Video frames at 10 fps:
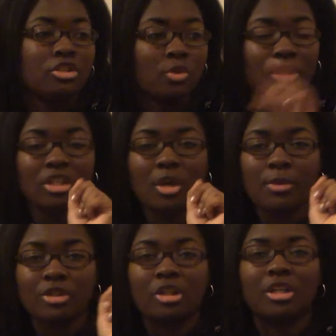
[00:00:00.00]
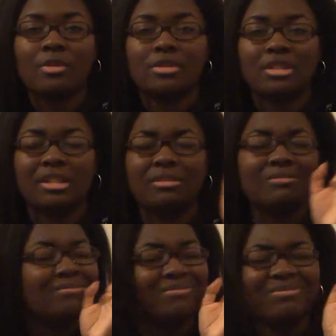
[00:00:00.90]
doing the double turn, I was like,
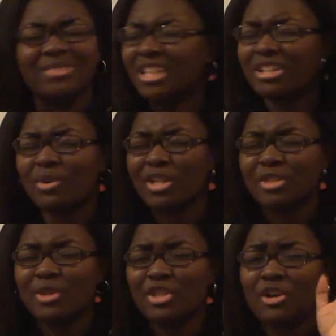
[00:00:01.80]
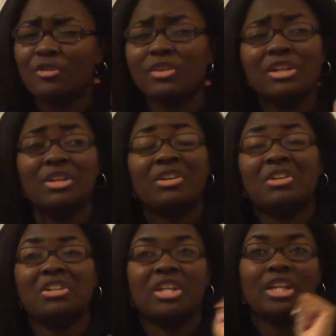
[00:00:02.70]
not gonna watch myself.
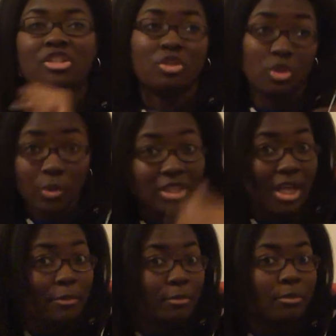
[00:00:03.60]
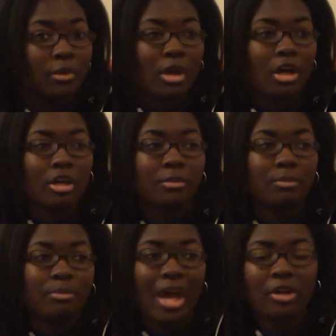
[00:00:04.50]
Or like doing that
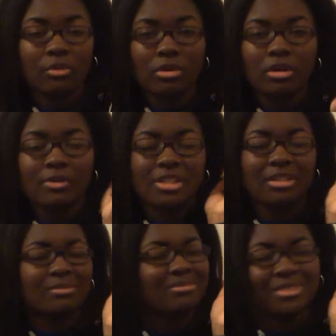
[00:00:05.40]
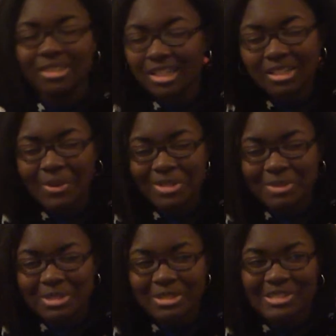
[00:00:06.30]
back roll, I was like, not gonna watch
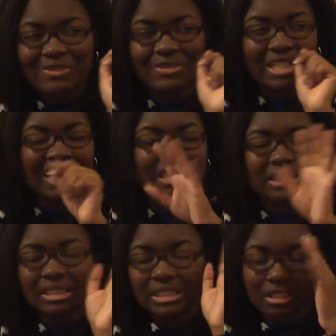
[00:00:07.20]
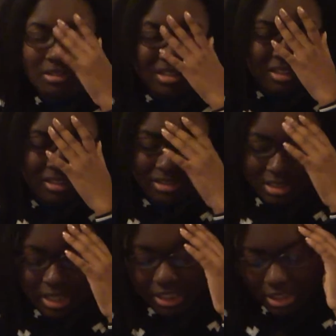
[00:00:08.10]
myself. And
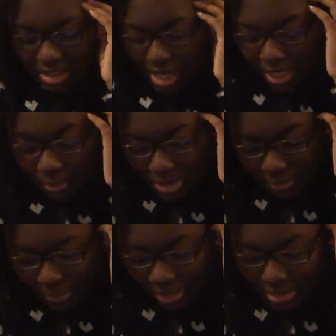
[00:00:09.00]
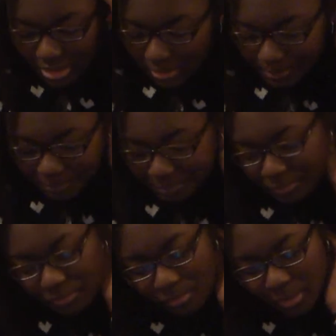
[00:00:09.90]
I was a mess.
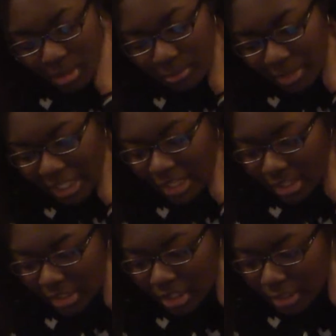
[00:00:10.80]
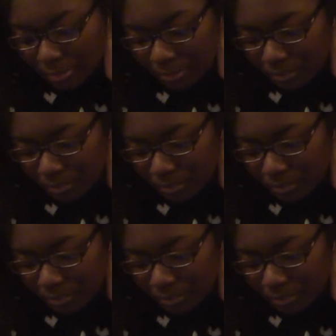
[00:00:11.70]
But yeah, and then